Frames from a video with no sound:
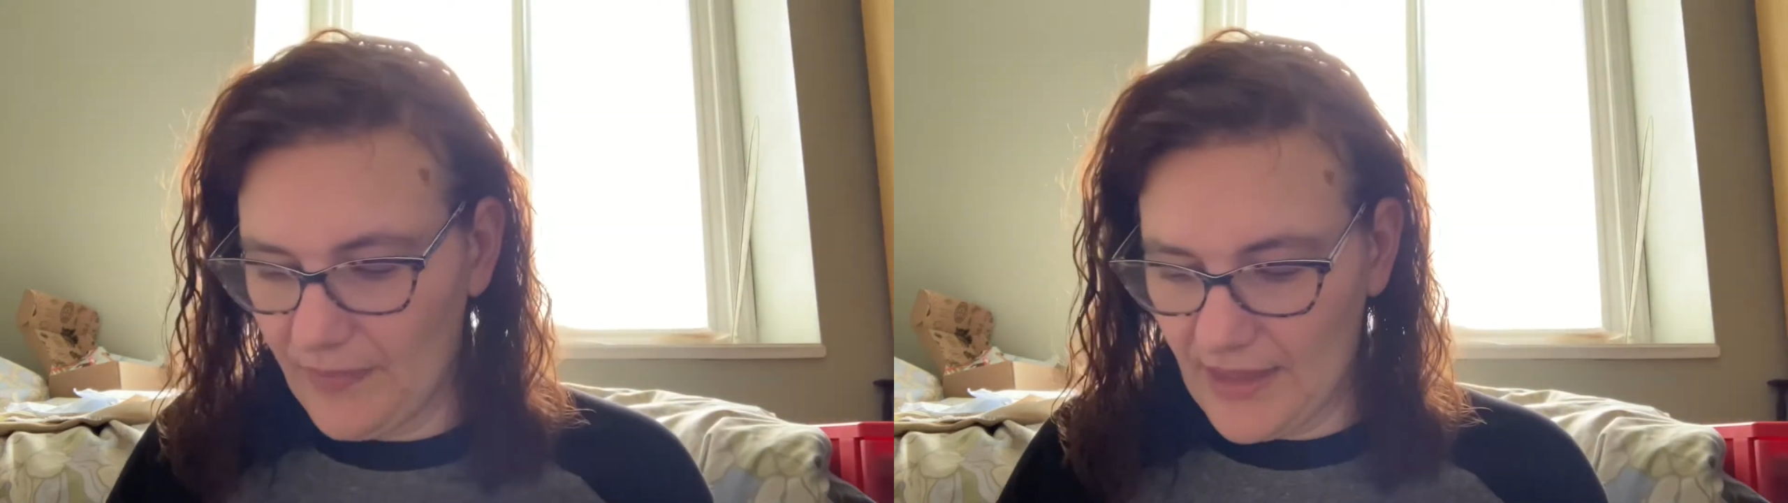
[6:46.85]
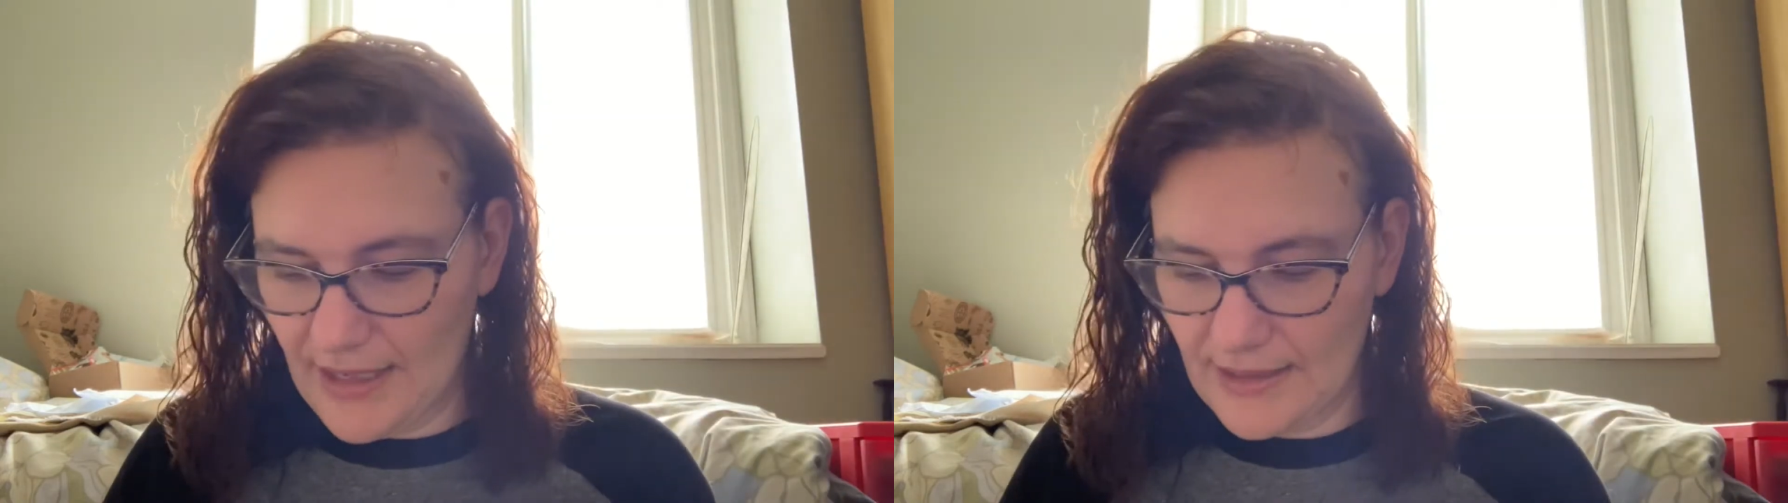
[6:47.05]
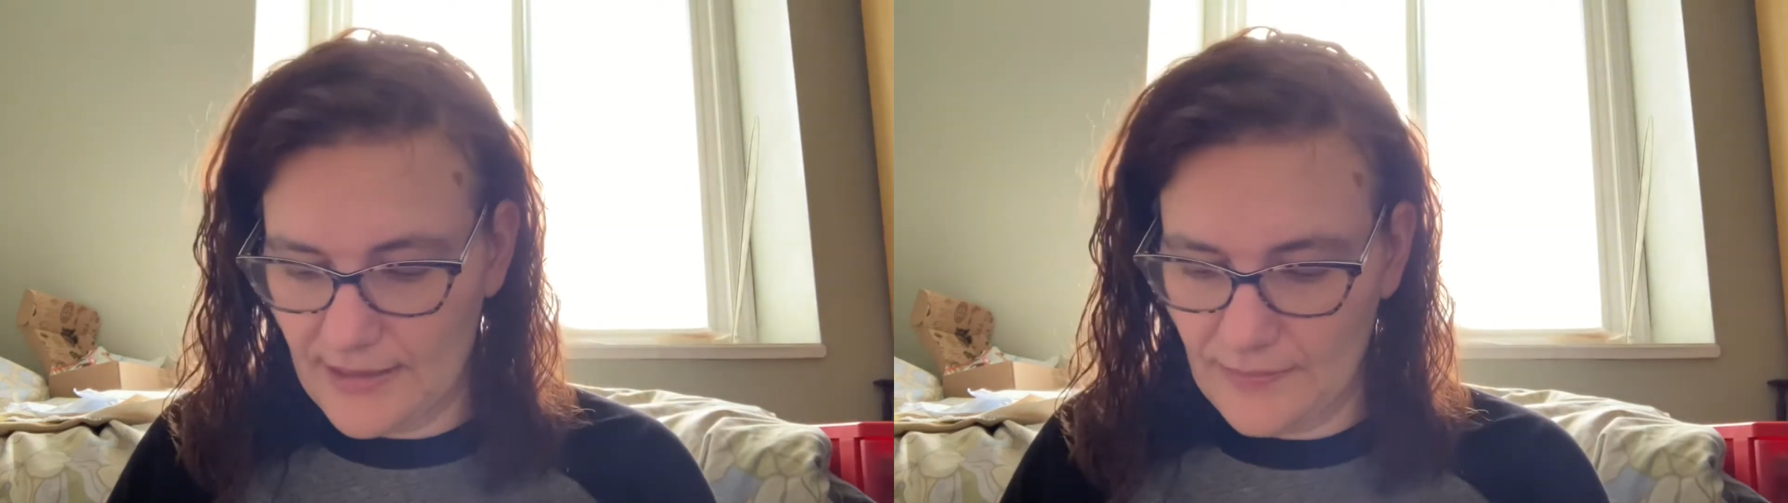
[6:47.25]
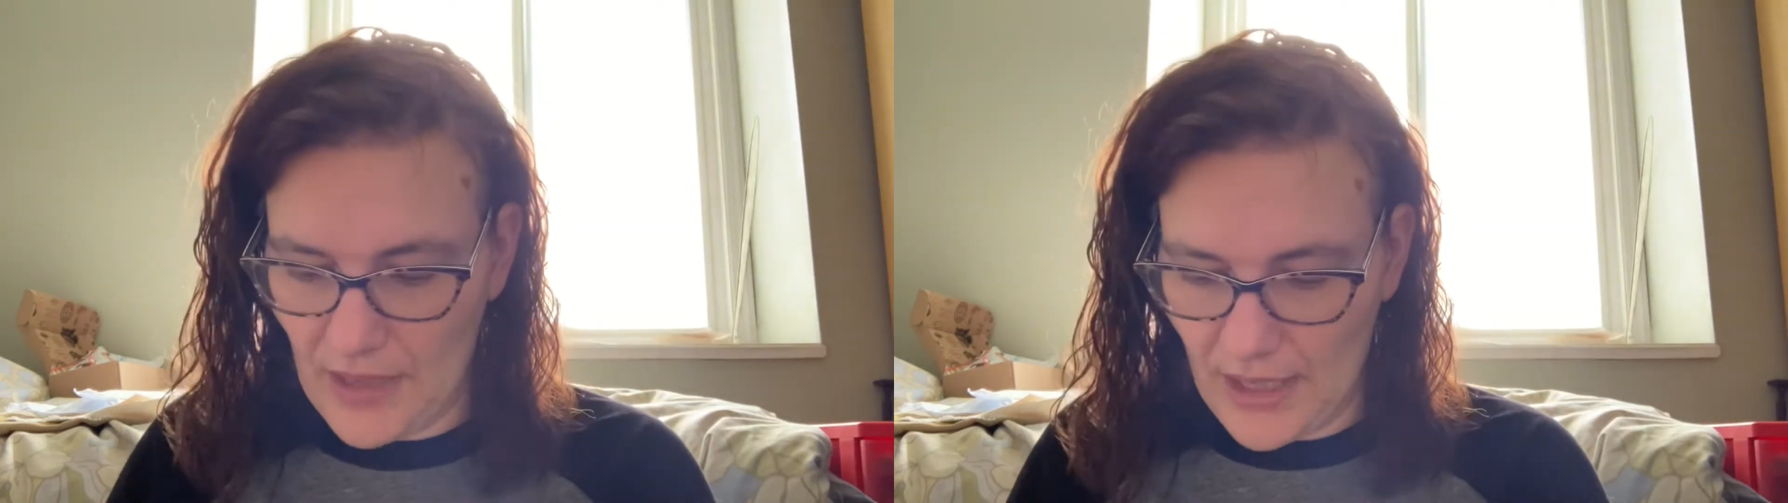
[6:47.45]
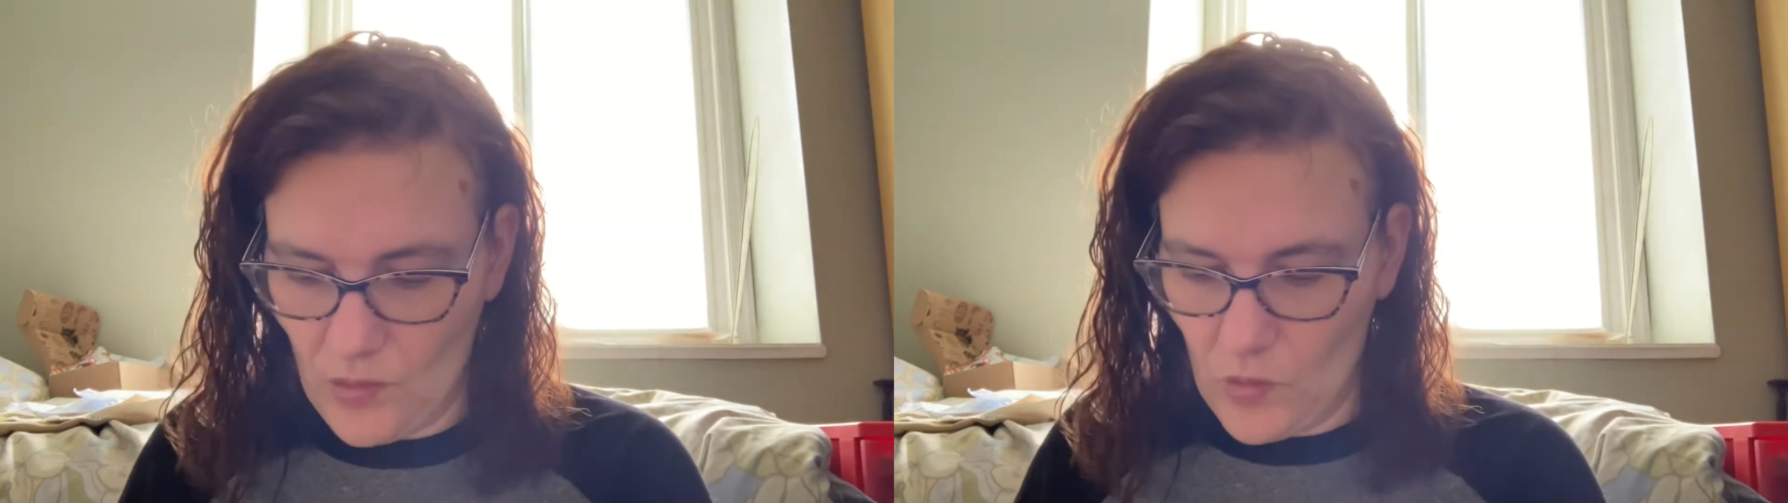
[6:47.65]
That's
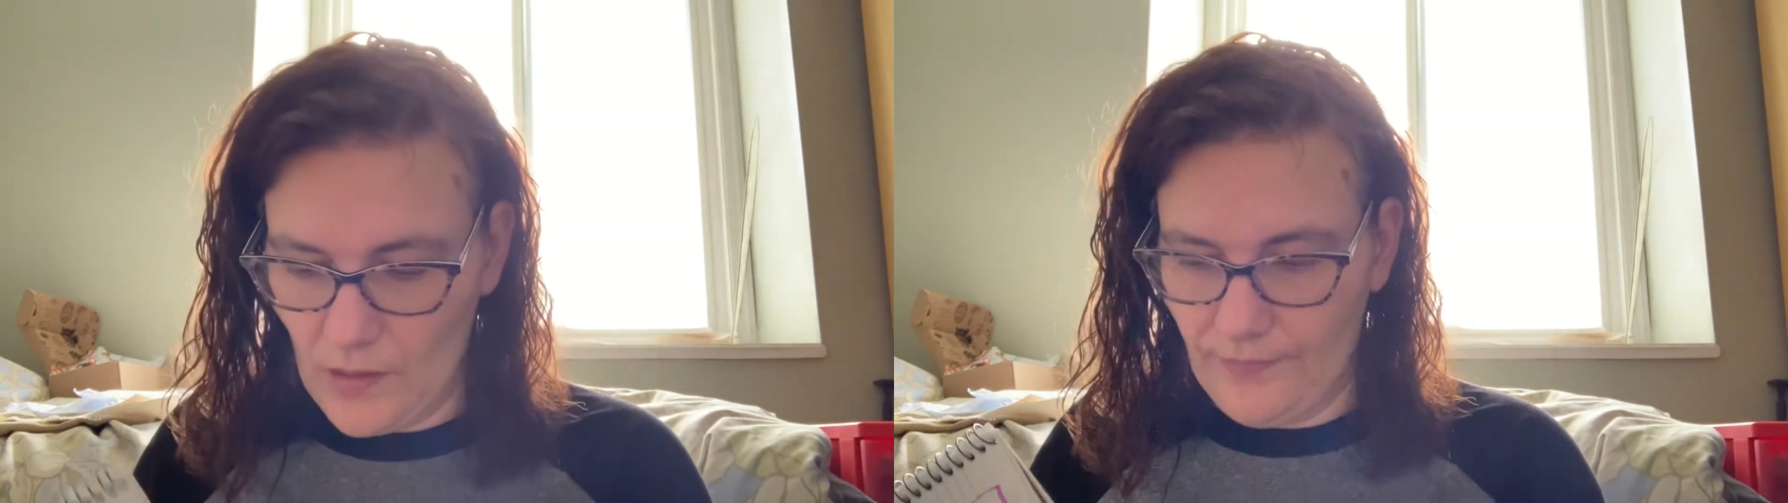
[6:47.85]
my goal.